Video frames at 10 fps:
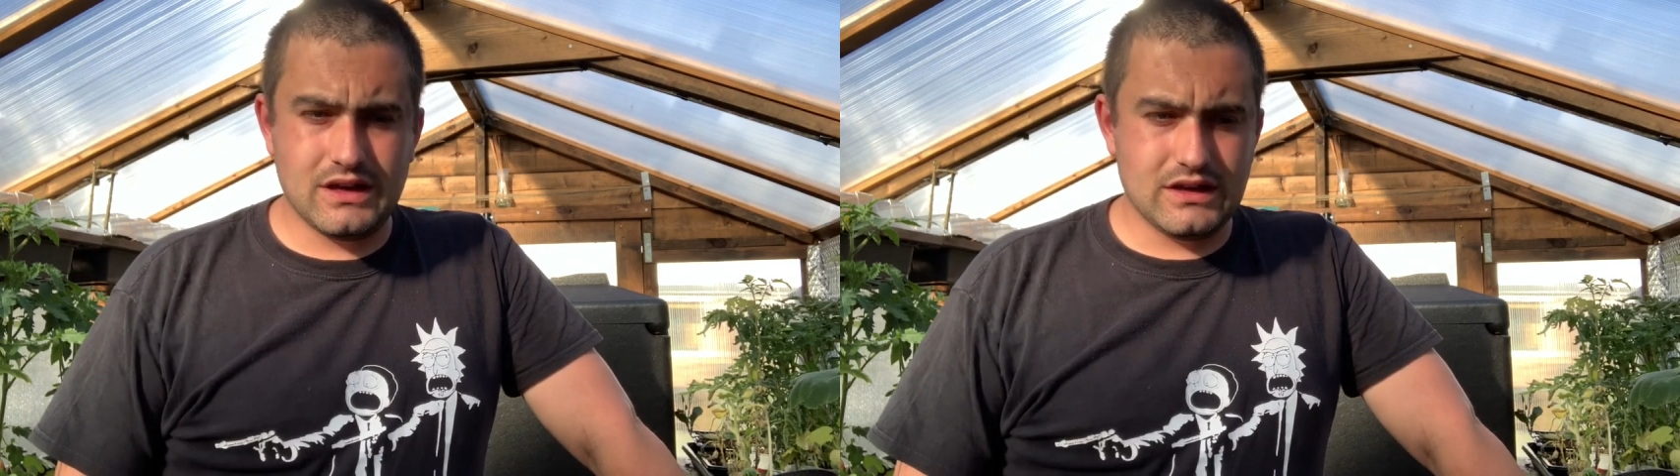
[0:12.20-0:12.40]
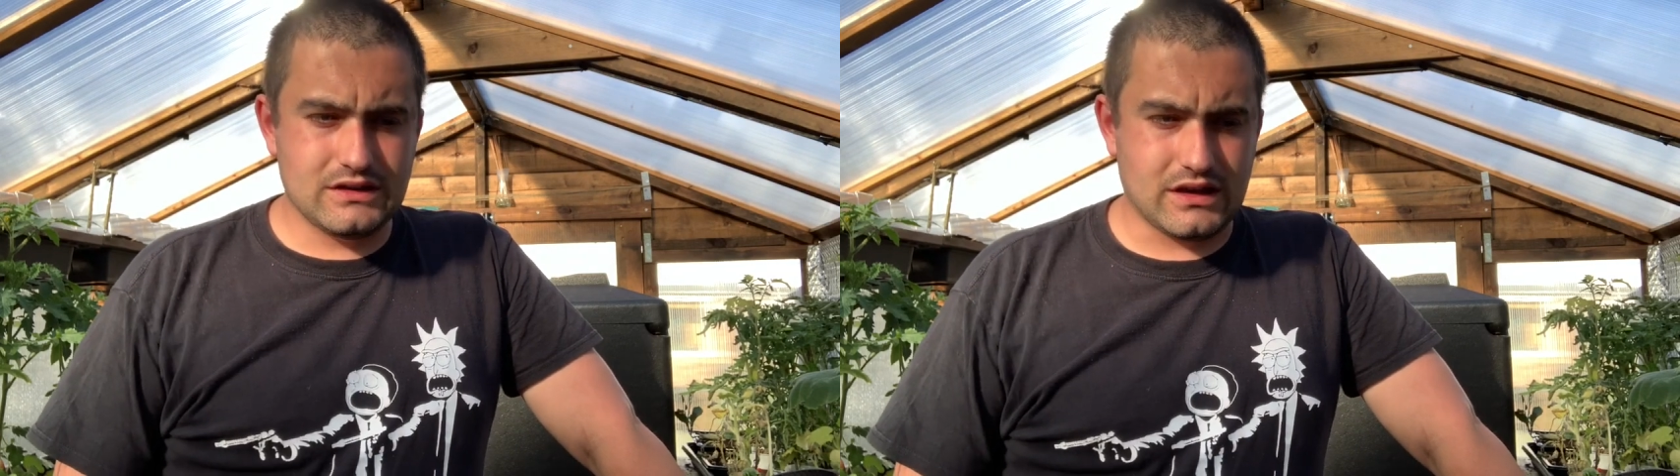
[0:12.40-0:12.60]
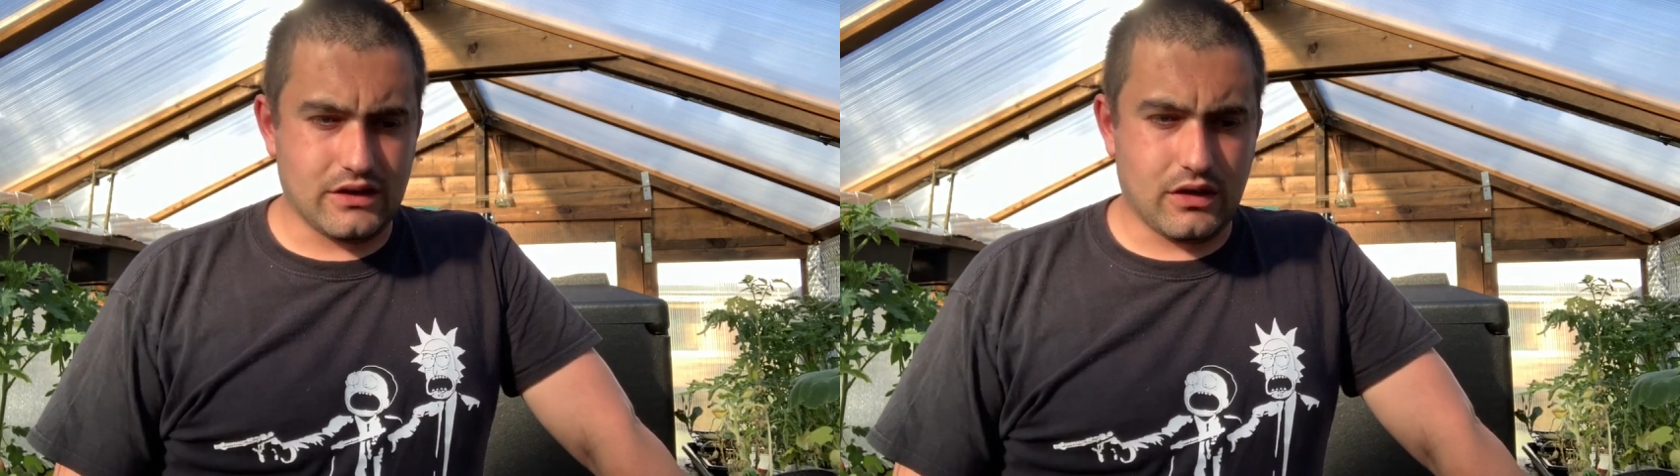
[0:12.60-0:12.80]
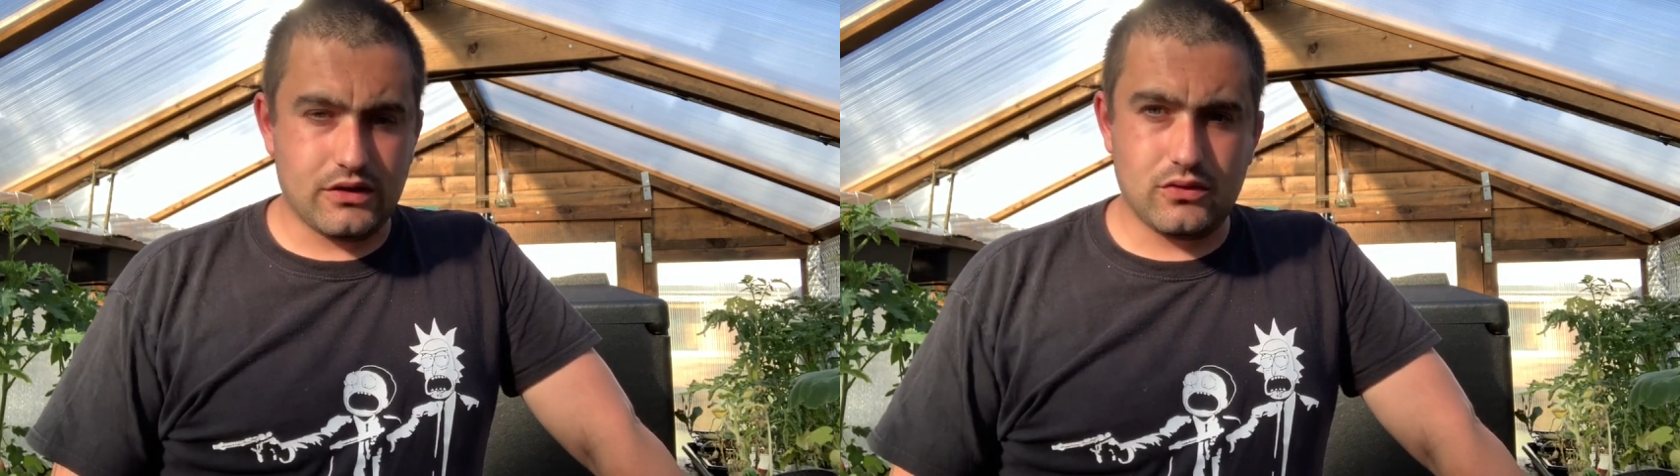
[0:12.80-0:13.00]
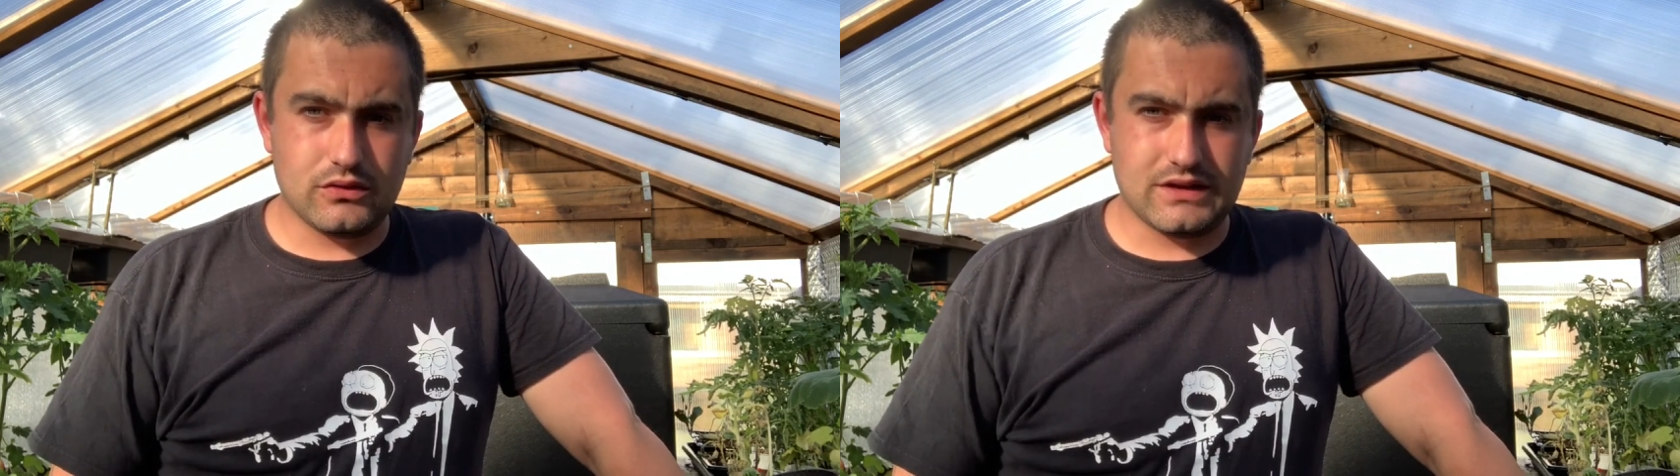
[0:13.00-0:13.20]
So I
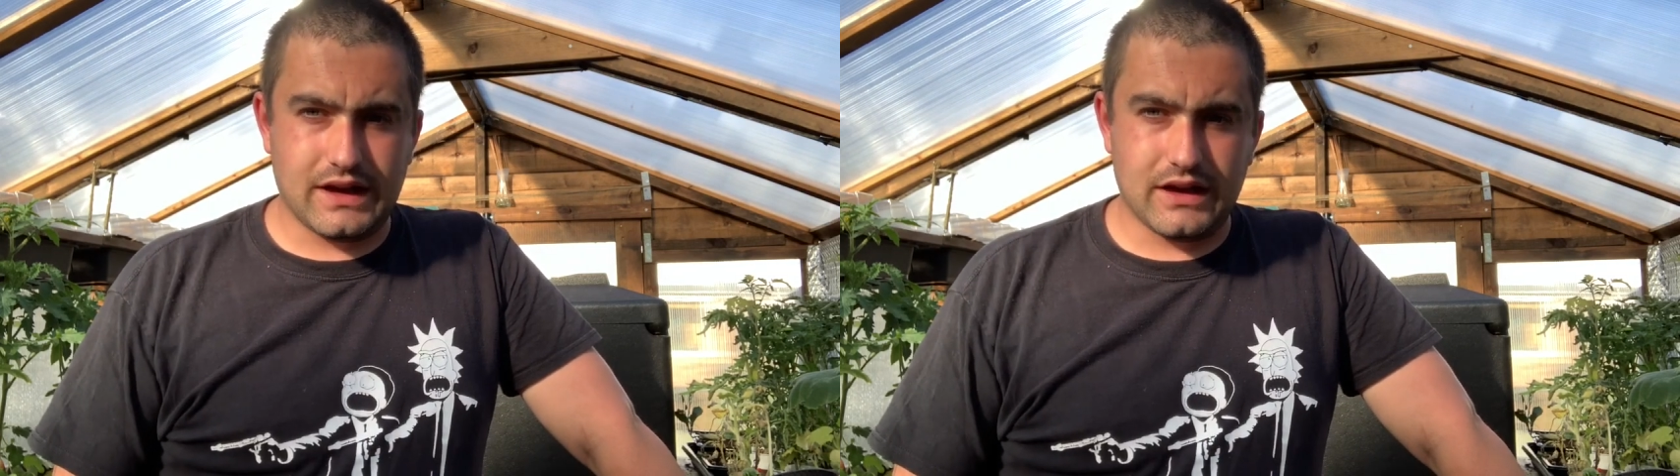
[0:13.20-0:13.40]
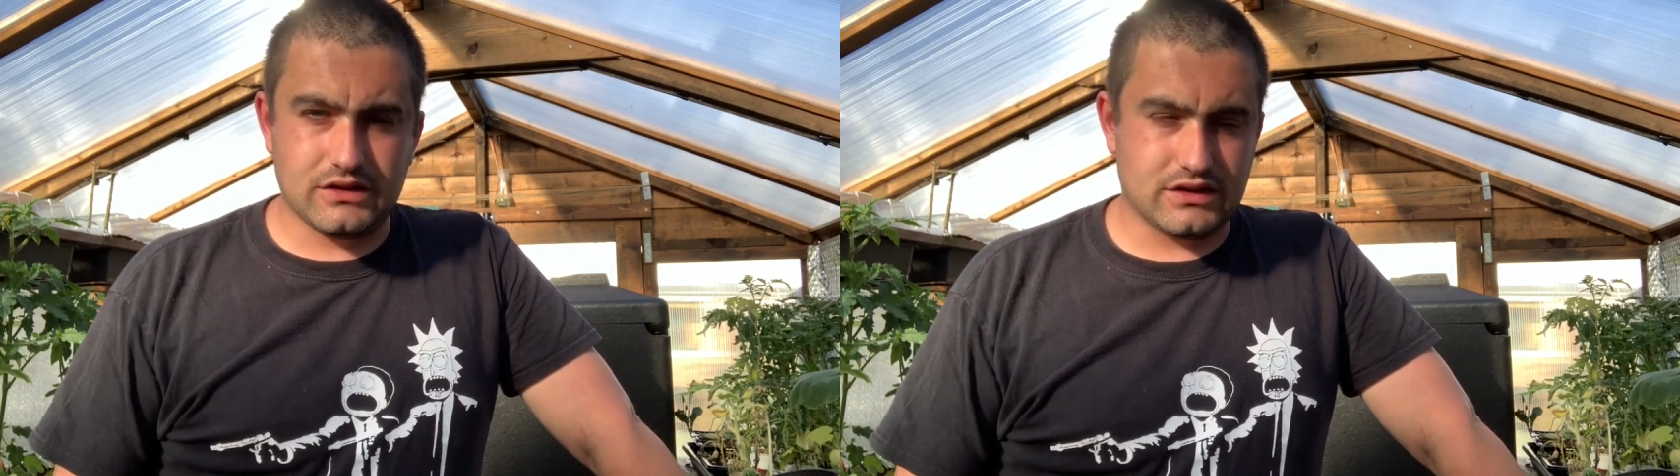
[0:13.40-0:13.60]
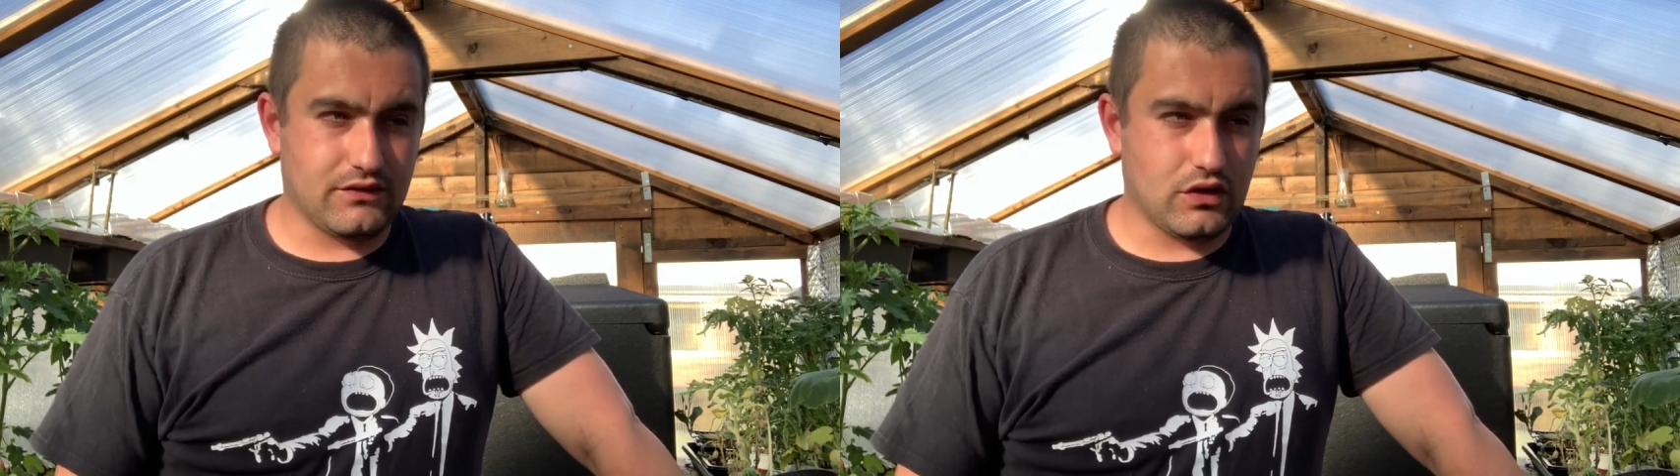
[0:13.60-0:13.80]
thought today I'd just give